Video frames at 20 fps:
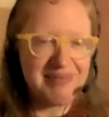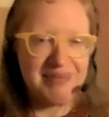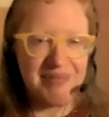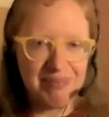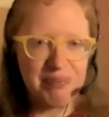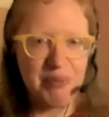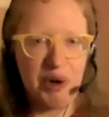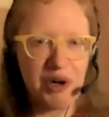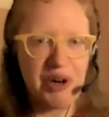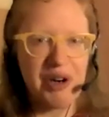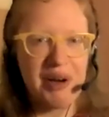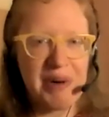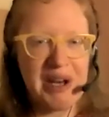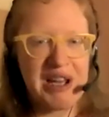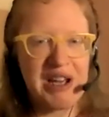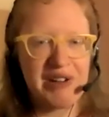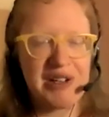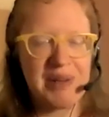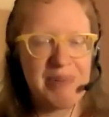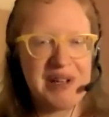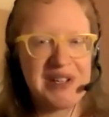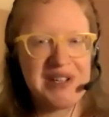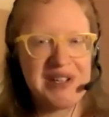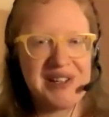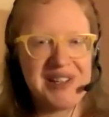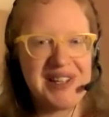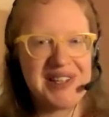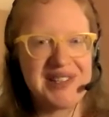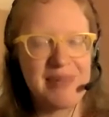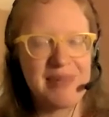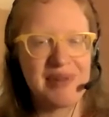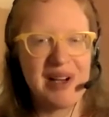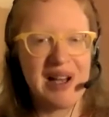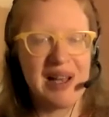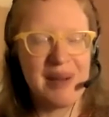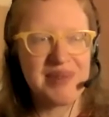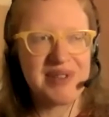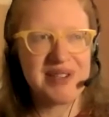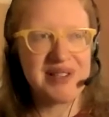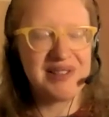more of my own opinion than
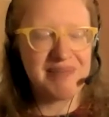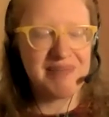sometimes